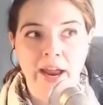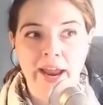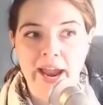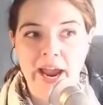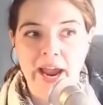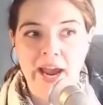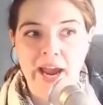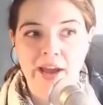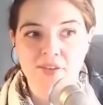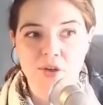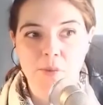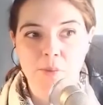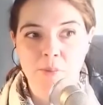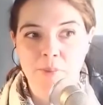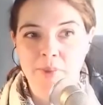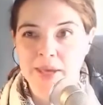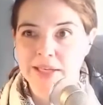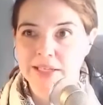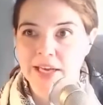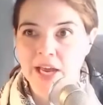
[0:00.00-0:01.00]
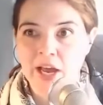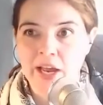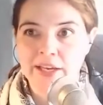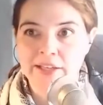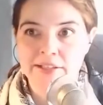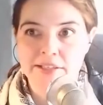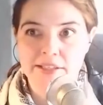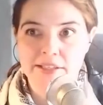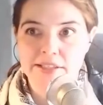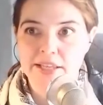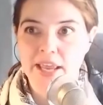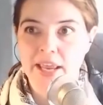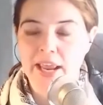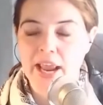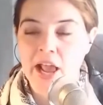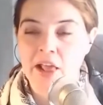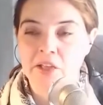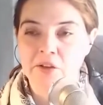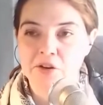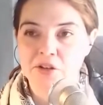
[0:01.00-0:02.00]
have to admit I did take
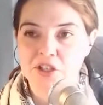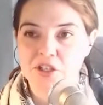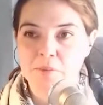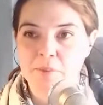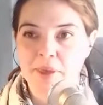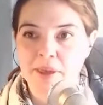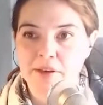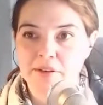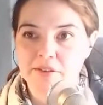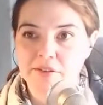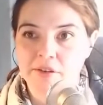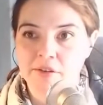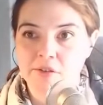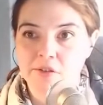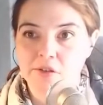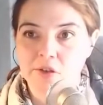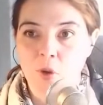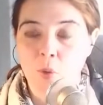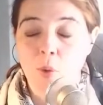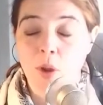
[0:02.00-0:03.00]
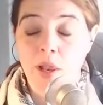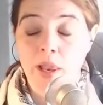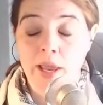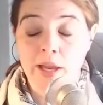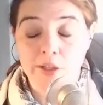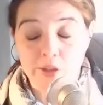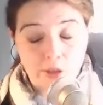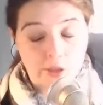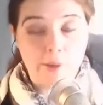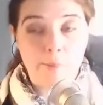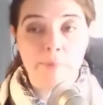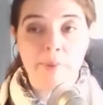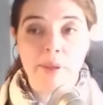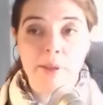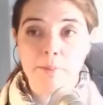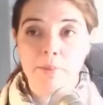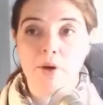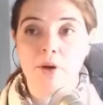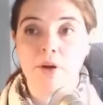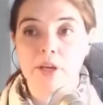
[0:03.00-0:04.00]
allergy medicine, so while I look a
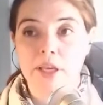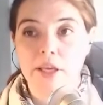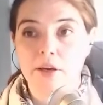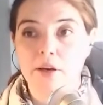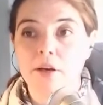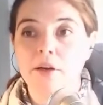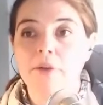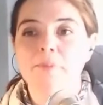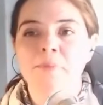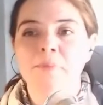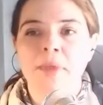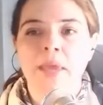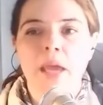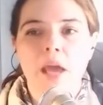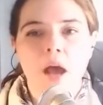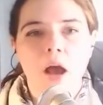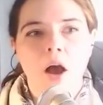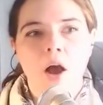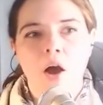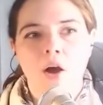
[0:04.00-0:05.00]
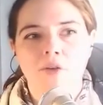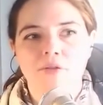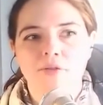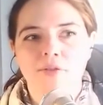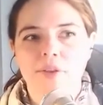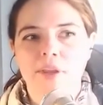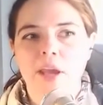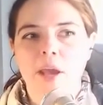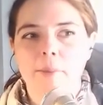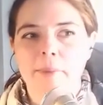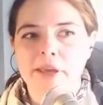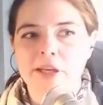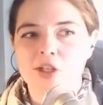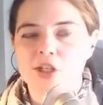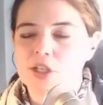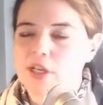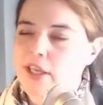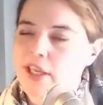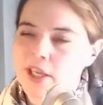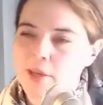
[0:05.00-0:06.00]
bit perkier, hopefully I'll
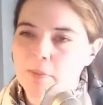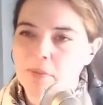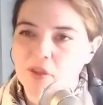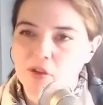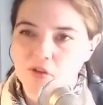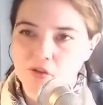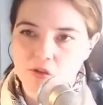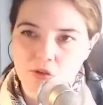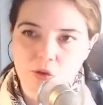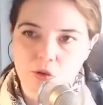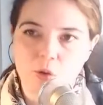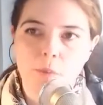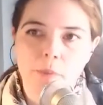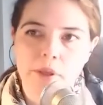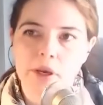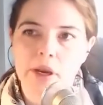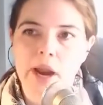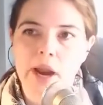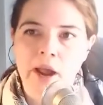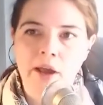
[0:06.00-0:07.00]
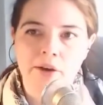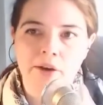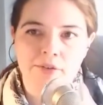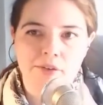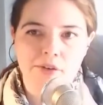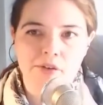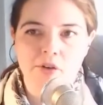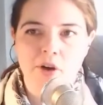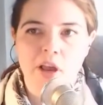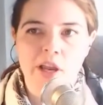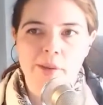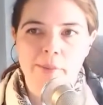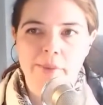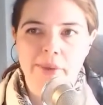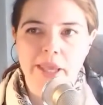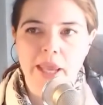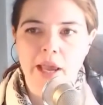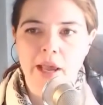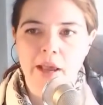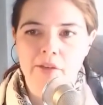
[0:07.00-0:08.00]
manage to keep the stupid out of Astronomy
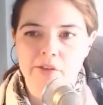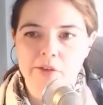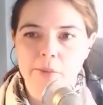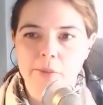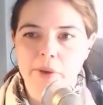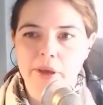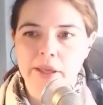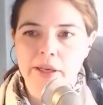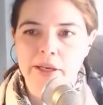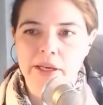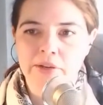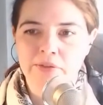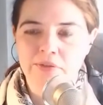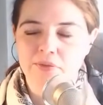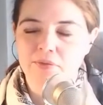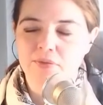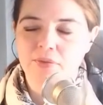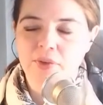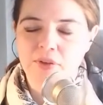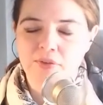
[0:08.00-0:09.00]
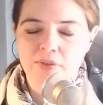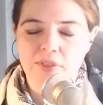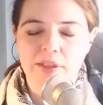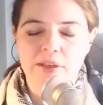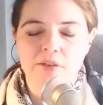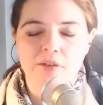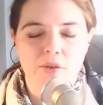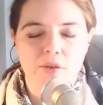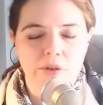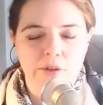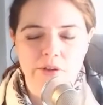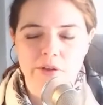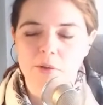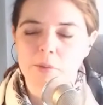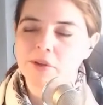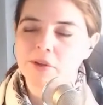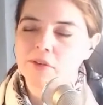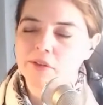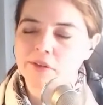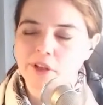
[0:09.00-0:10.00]
Cast, but if things are a little
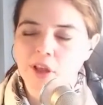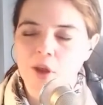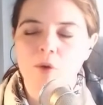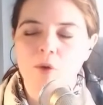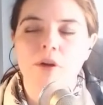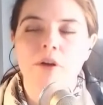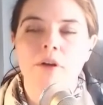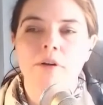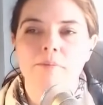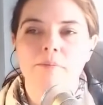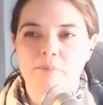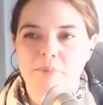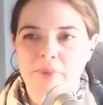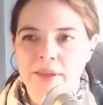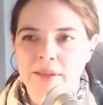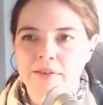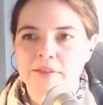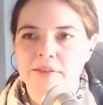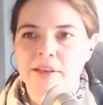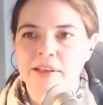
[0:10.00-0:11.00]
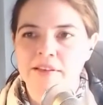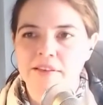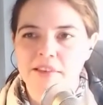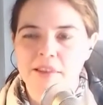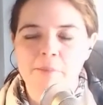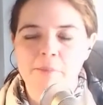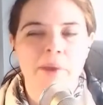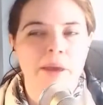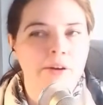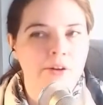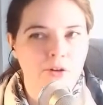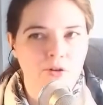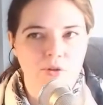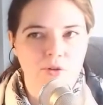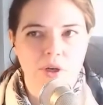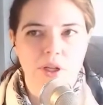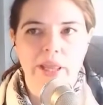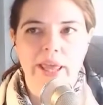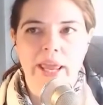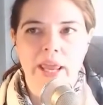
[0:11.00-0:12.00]
bit slower, it's the
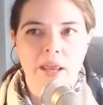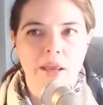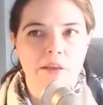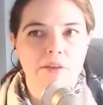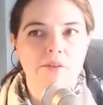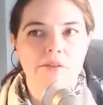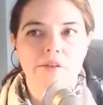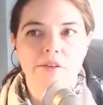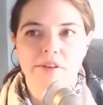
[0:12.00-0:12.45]
Benadryl haze.